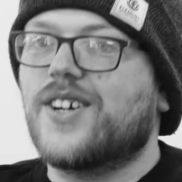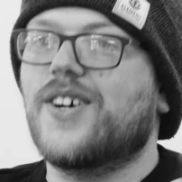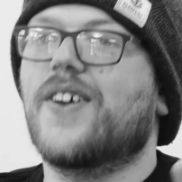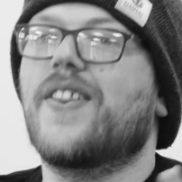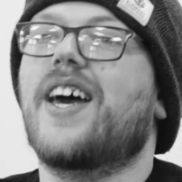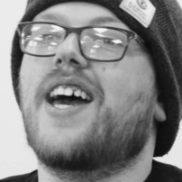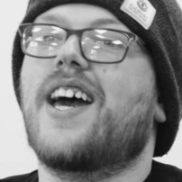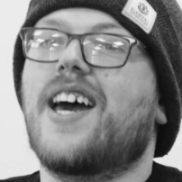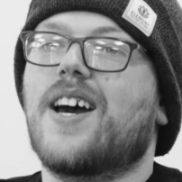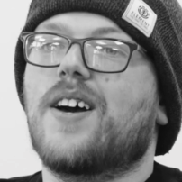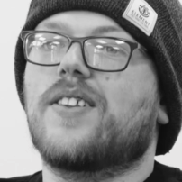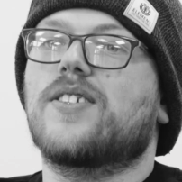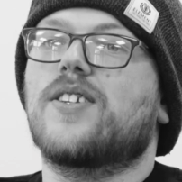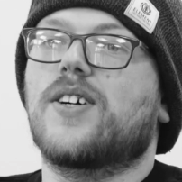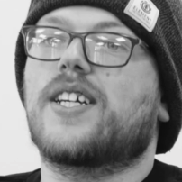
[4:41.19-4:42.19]
got their
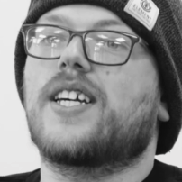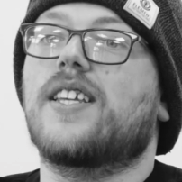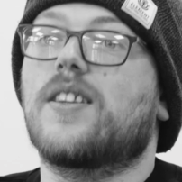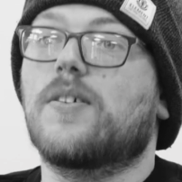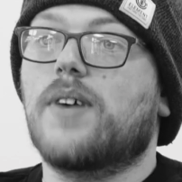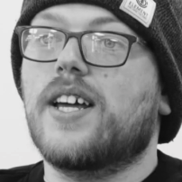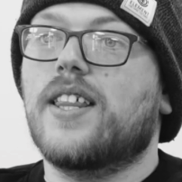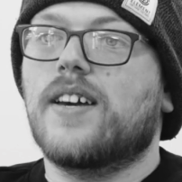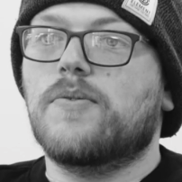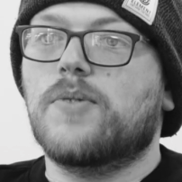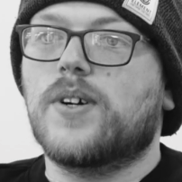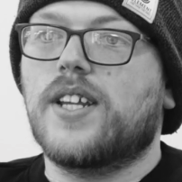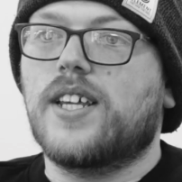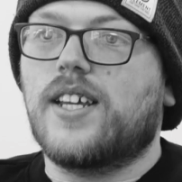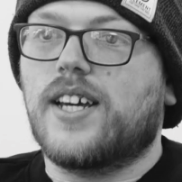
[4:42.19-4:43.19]
hair looking the way they
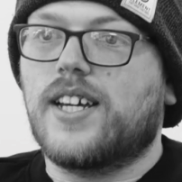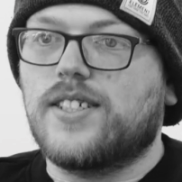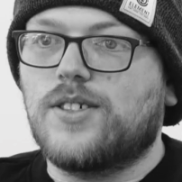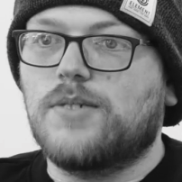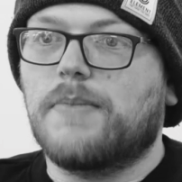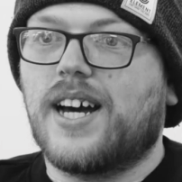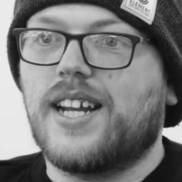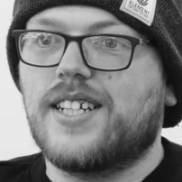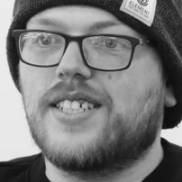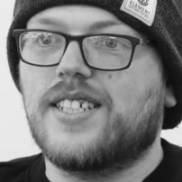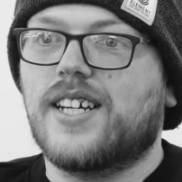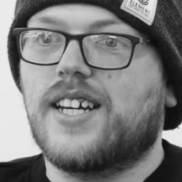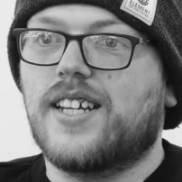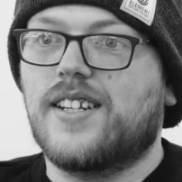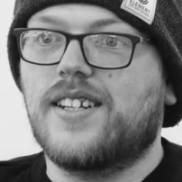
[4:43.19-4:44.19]
wanted it, and you manage
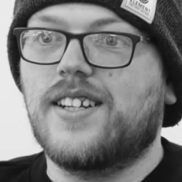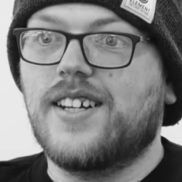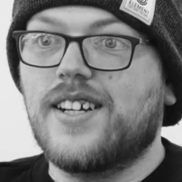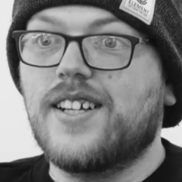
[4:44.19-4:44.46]
it and